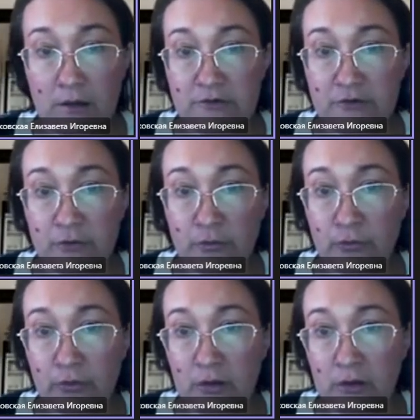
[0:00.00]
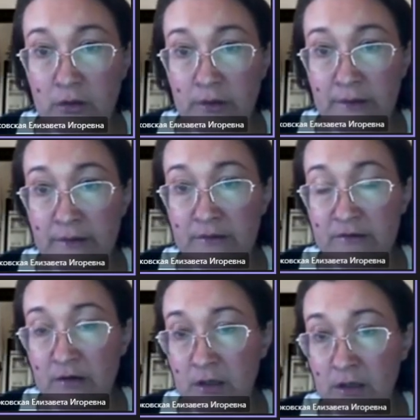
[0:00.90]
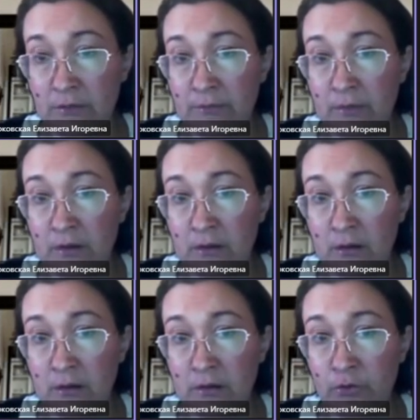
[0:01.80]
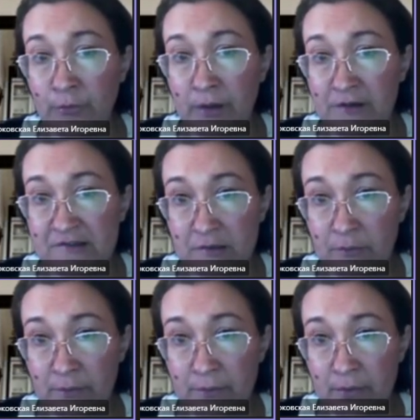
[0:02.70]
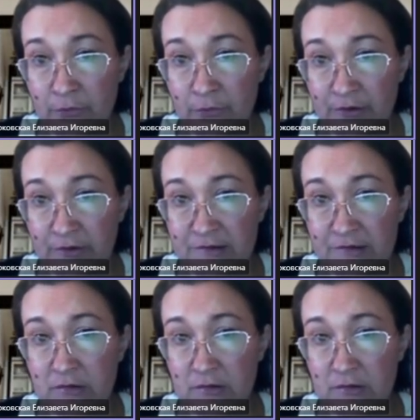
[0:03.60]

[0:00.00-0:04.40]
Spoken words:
So anytime you may ask me about this